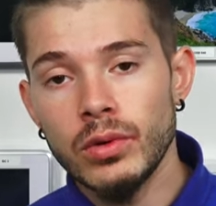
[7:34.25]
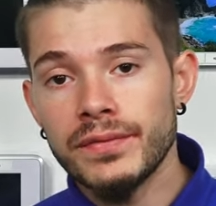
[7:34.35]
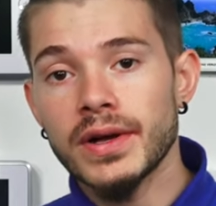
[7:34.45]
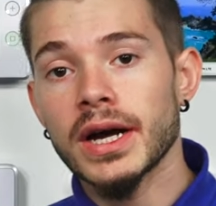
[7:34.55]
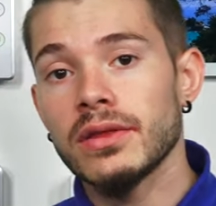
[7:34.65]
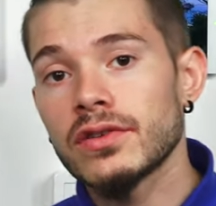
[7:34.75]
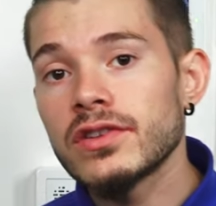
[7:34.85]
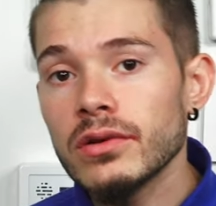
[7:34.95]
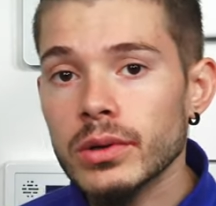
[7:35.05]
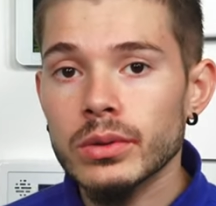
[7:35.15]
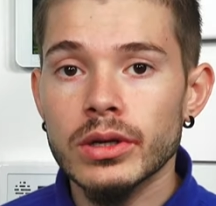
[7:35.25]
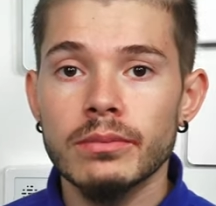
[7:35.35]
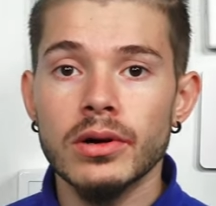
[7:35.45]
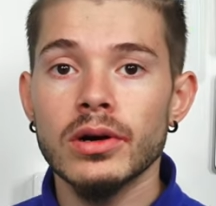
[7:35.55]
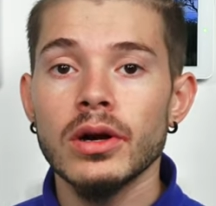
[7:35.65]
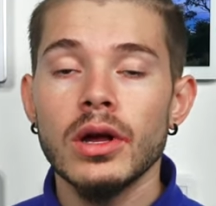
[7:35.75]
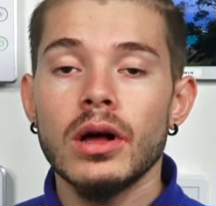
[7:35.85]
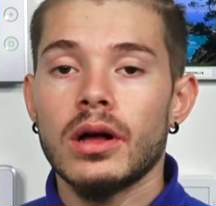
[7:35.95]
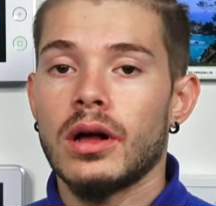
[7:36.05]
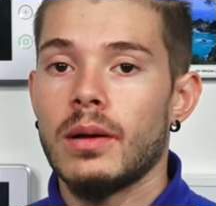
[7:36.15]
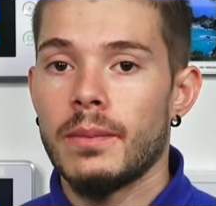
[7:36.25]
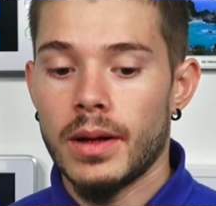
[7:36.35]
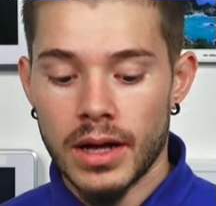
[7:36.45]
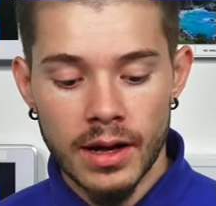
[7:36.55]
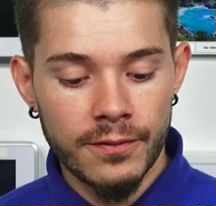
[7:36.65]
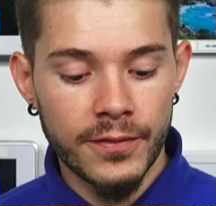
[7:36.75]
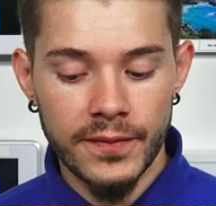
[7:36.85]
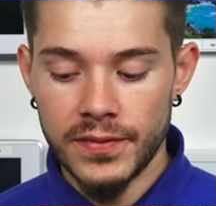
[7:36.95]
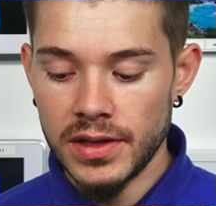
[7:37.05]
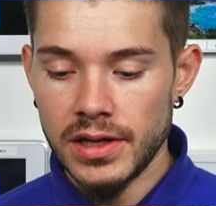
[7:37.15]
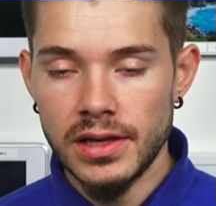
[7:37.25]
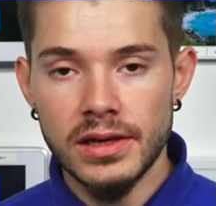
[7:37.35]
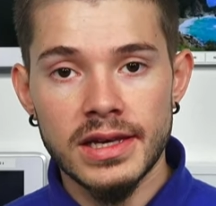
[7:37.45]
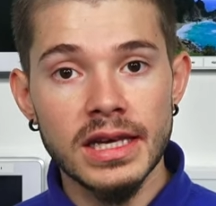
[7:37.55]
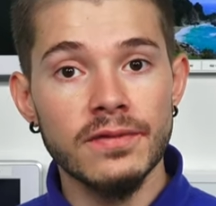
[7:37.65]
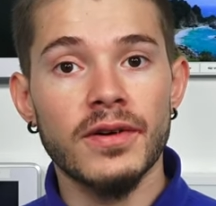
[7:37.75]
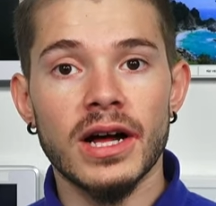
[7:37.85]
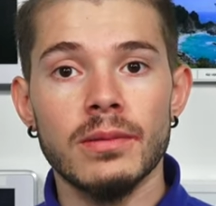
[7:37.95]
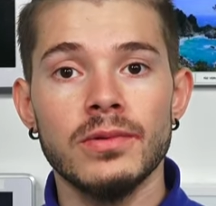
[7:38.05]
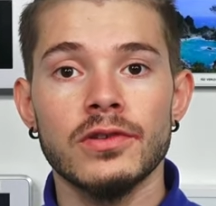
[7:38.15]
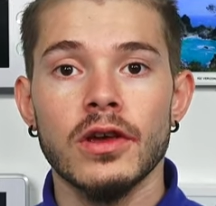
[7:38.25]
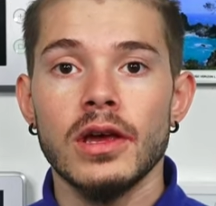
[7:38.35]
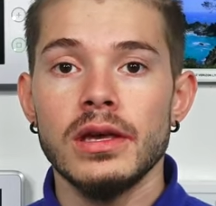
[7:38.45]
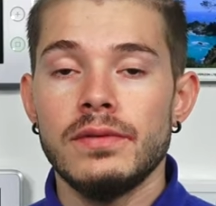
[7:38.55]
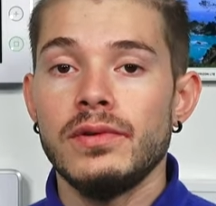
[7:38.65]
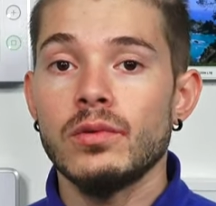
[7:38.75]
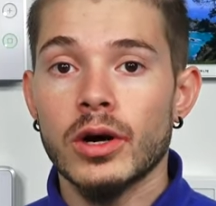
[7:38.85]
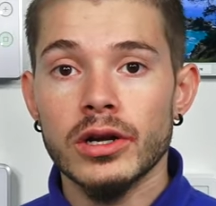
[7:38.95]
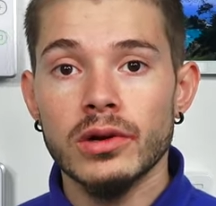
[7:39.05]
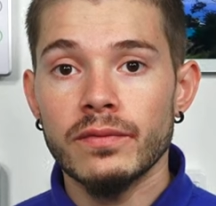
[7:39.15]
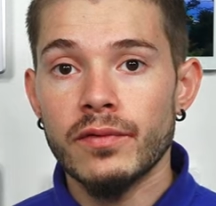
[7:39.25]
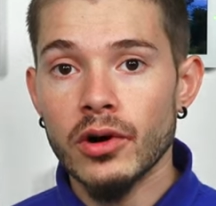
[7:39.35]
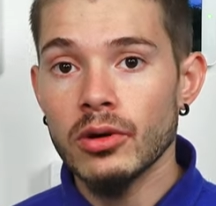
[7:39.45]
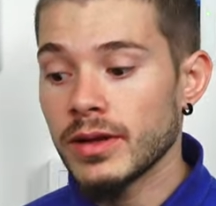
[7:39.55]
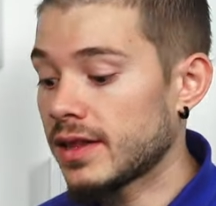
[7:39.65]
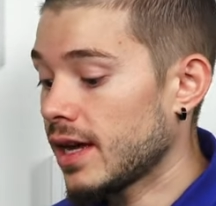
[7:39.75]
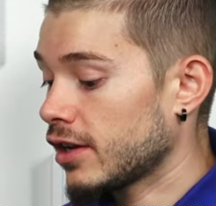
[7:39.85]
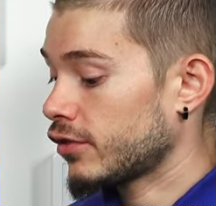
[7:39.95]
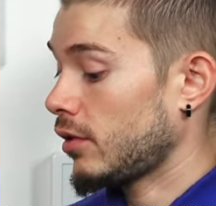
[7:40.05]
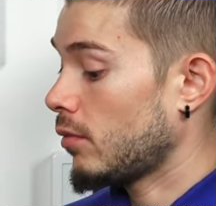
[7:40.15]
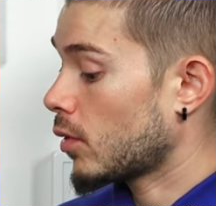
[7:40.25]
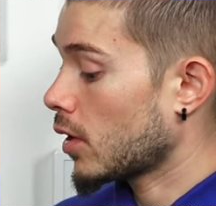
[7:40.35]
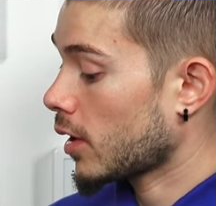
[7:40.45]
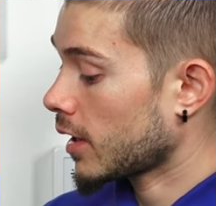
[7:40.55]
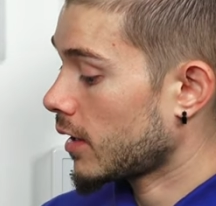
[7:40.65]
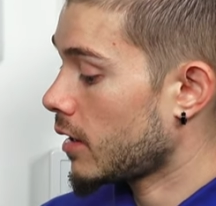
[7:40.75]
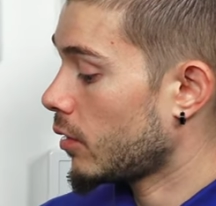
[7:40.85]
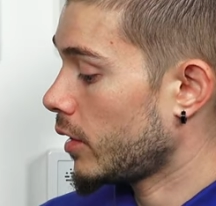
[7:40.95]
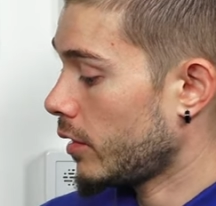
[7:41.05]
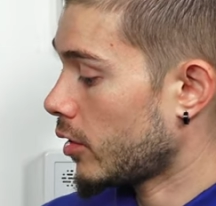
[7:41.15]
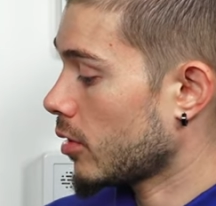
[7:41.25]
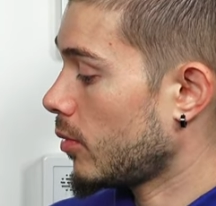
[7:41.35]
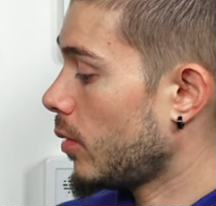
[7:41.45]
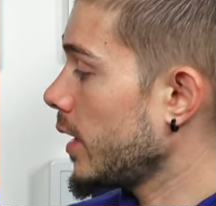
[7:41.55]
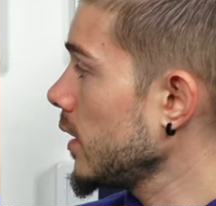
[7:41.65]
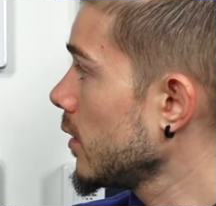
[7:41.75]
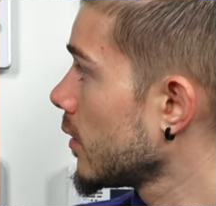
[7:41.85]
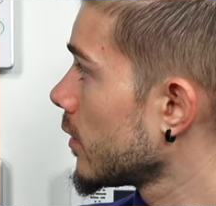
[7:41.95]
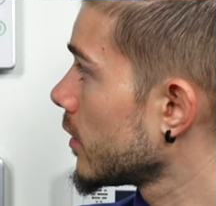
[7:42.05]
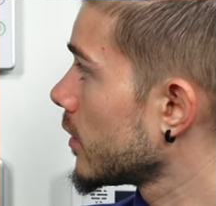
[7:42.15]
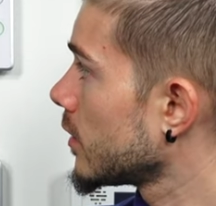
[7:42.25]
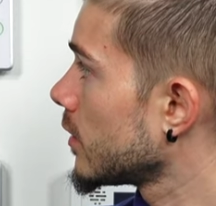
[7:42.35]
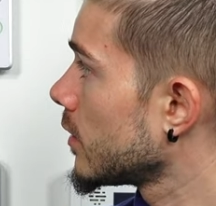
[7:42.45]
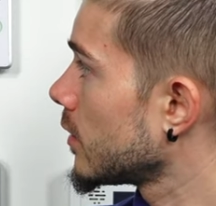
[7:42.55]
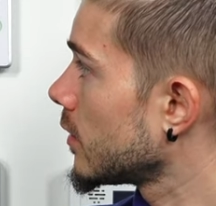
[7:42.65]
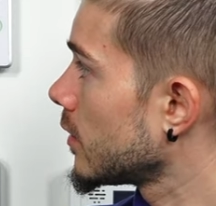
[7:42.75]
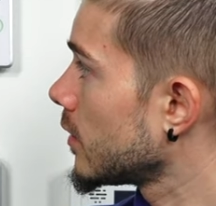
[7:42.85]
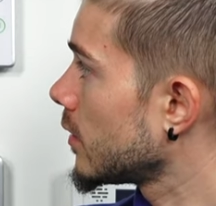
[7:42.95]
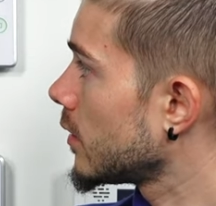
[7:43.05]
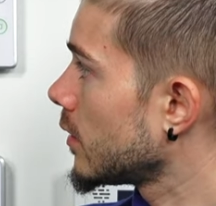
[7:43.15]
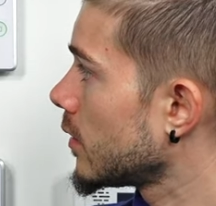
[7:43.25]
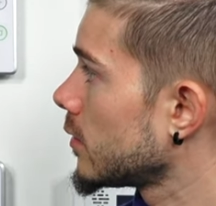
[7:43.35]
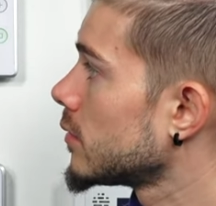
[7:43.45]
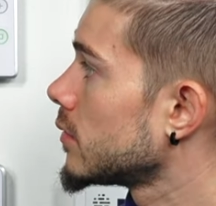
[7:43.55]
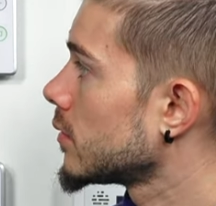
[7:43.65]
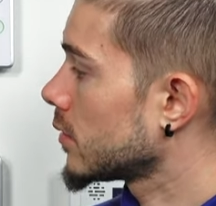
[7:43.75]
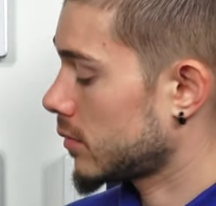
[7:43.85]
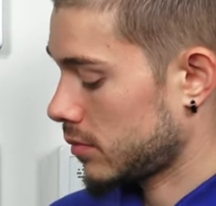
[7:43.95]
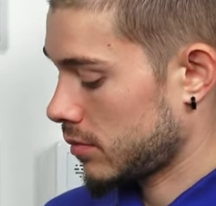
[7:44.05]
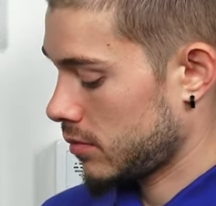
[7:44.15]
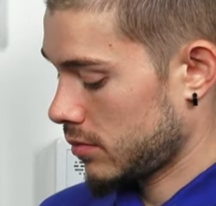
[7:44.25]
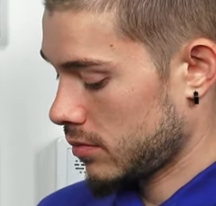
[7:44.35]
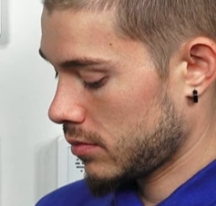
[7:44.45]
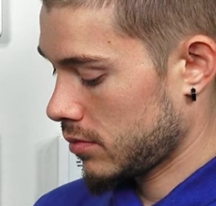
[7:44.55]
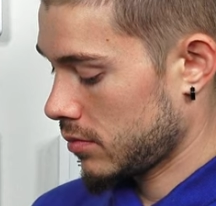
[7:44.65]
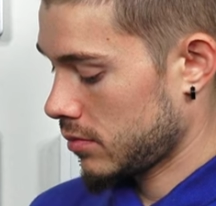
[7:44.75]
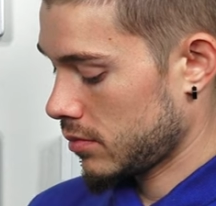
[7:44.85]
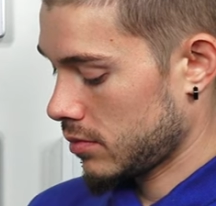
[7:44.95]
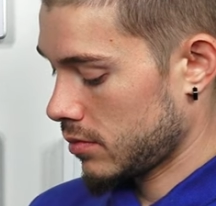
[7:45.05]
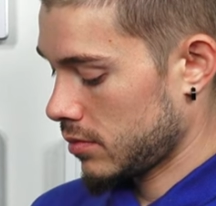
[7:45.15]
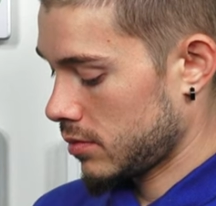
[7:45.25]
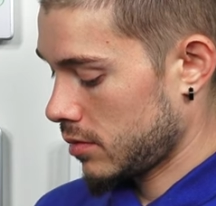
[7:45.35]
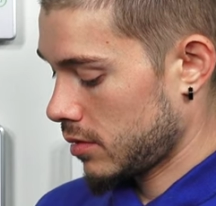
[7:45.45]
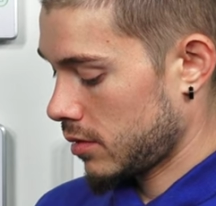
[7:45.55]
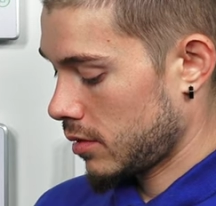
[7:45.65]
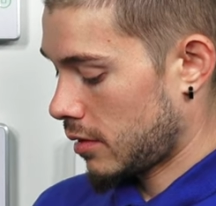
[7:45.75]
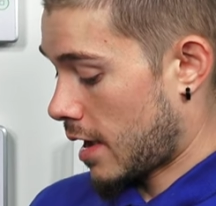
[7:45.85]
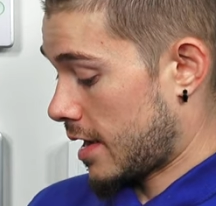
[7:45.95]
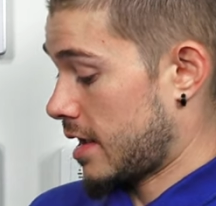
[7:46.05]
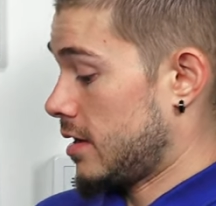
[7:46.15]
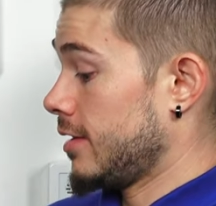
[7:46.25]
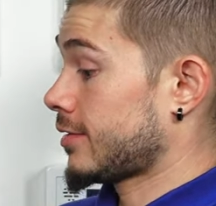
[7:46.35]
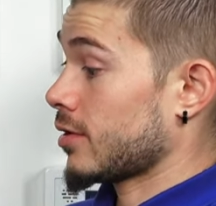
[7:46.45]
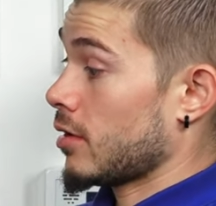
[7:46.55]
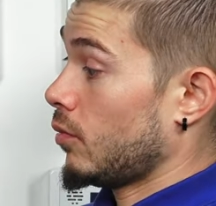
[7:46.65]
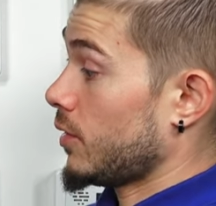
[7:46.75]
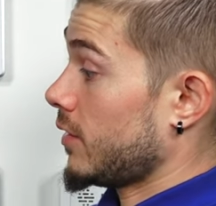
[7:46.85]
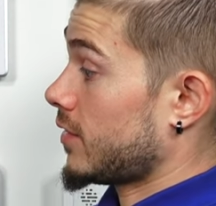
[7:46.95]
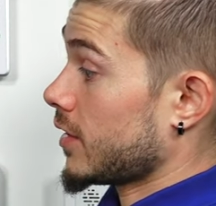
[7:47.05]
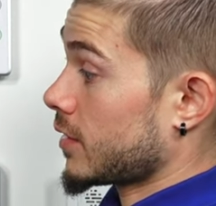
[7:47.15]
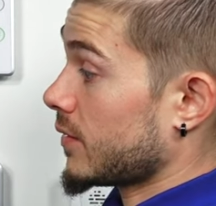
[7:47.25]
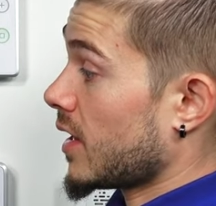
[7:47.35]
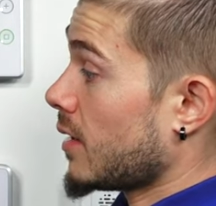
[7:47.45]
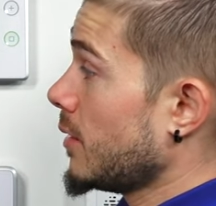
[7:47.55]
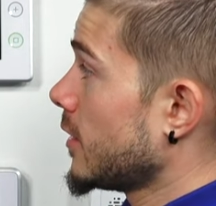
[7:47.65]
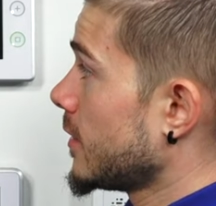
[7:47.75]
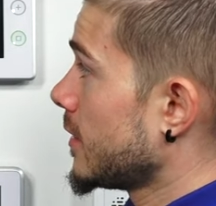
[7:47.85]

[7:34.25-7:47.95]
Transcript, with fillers: We've gotten the serial number um, off of the key fobs. If you want to confirm that they actually work, I can go ahead and arm away. Armed away. Exit now. I can disarm with the SiXFOB. Disarmed.